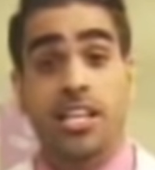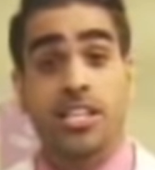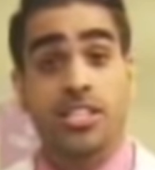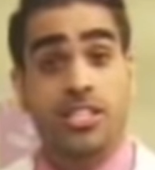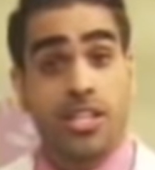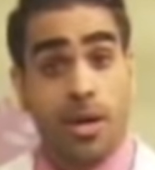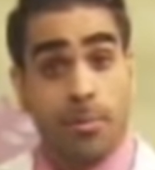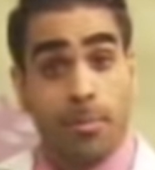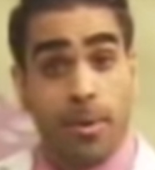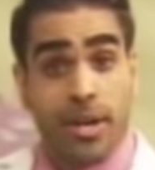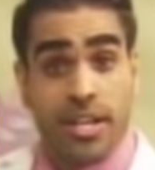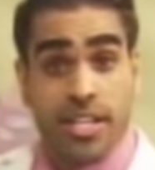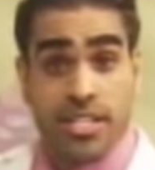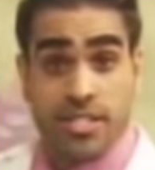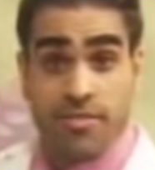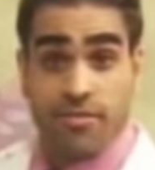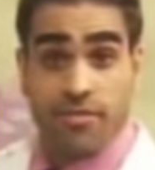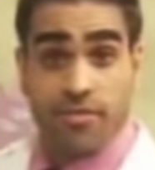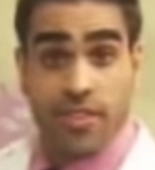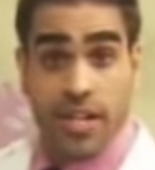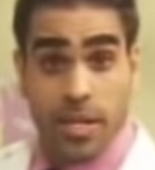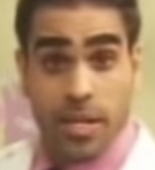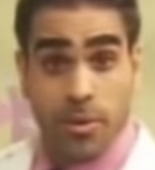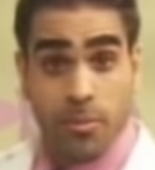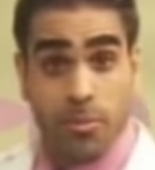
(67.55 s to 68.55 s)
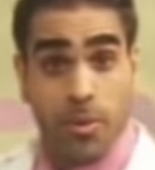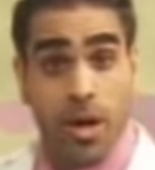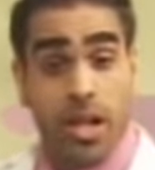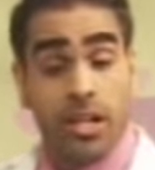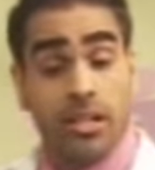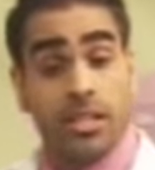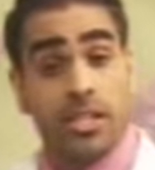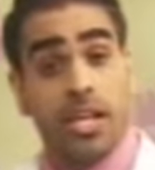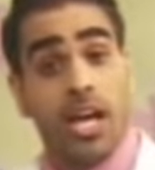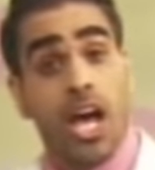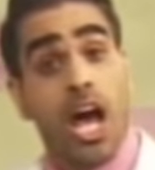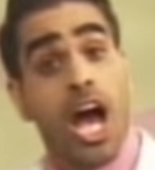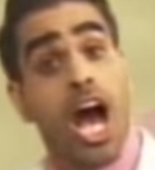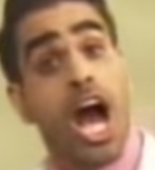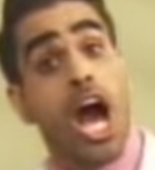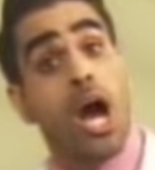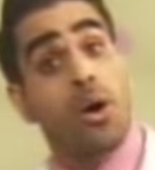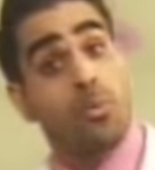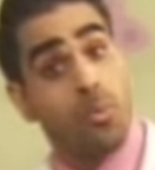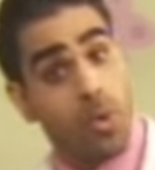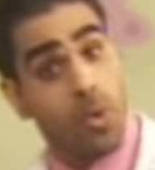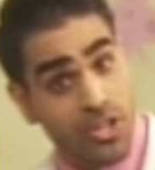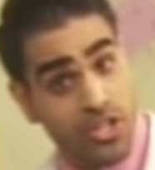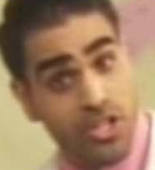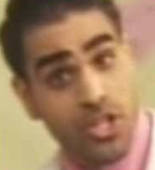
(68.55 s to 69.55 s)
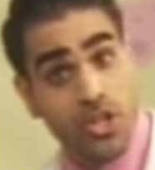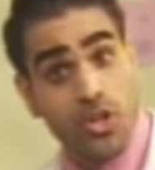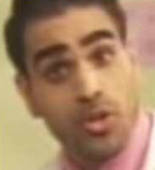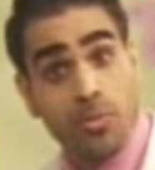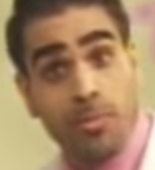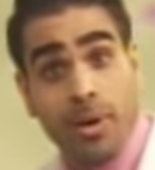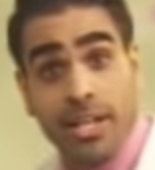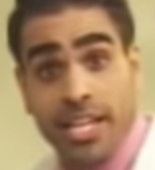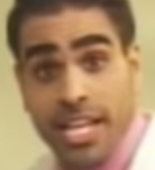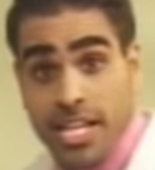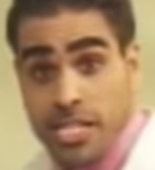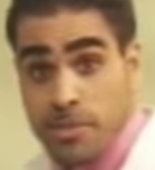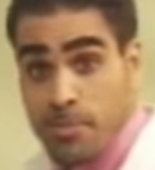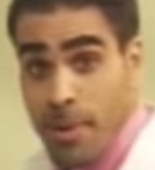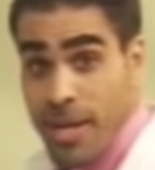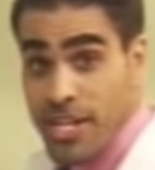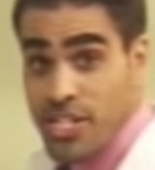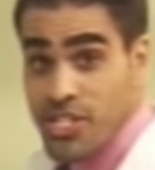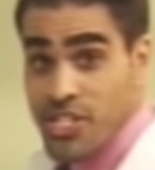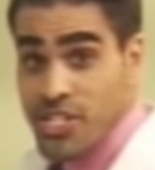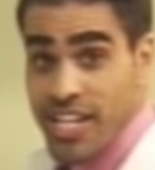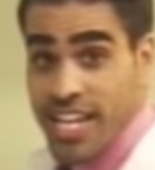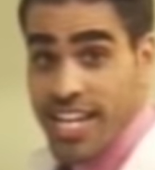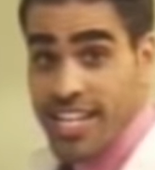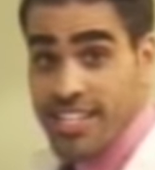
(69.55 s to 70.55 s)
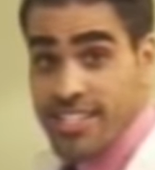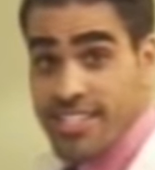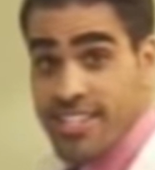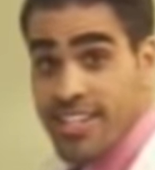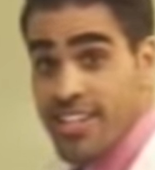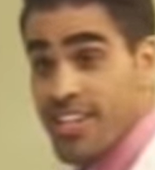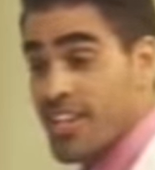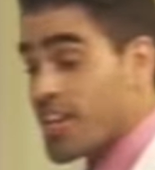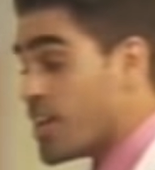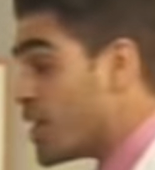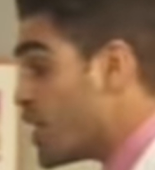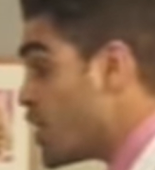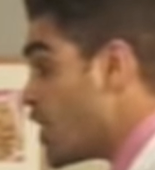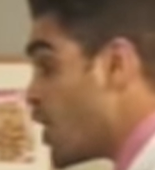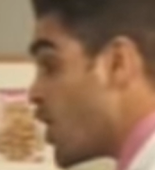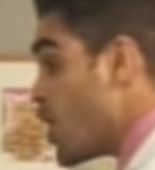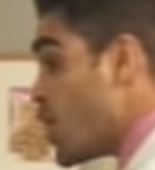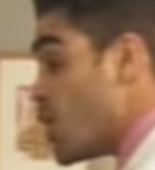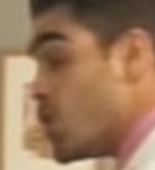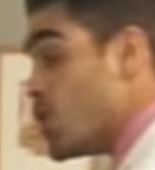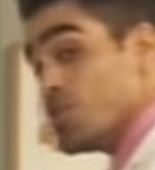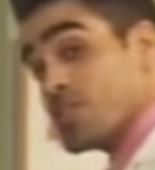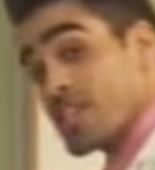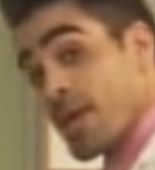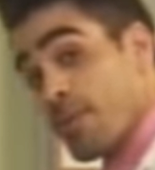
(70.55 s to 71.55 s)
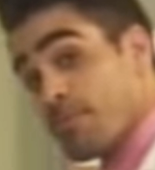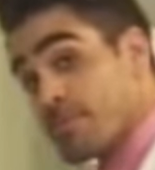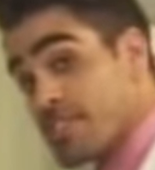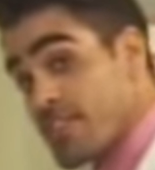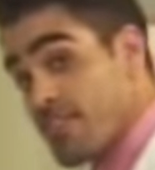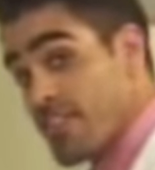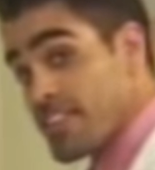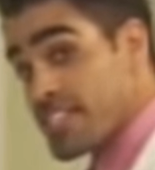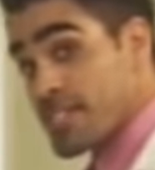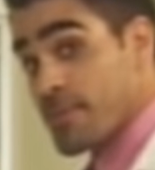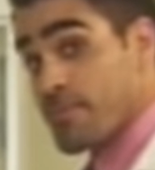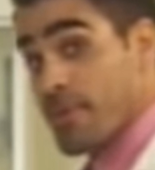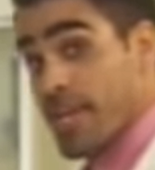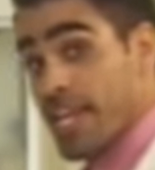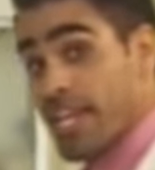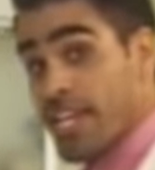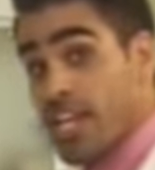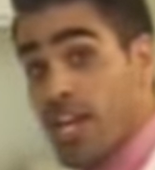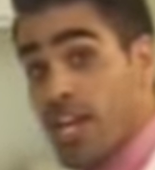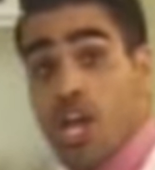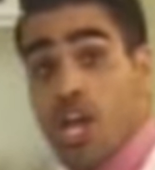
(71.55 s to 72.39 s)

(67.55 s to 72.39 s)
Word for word: Someone isn't feeling well. I wonder who my next patient is. Who's come to visit me?